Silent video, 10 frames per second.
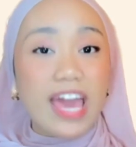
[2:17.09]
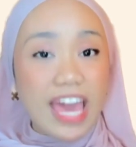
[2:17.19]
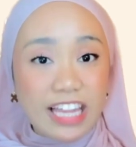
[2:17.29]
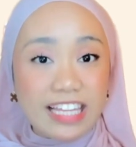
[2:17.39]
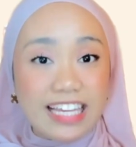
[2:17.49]

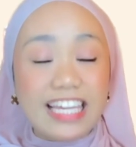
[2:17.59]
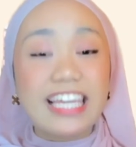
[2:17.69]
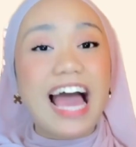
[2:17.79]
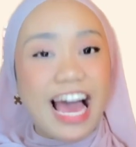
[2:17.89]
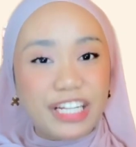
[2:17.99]

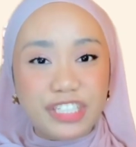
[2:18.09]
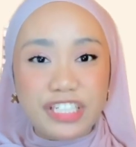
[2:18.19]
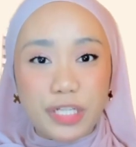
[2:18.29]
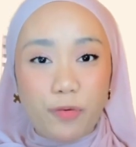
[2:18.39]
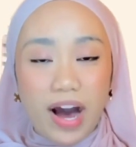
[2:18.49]
ATE
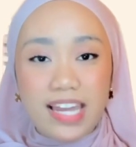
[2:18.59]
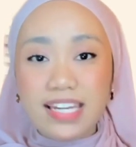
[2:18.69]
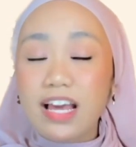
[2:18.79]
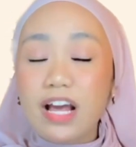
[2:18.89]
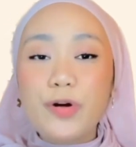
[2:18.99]

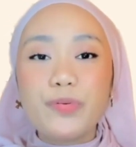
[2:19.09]
IgG1,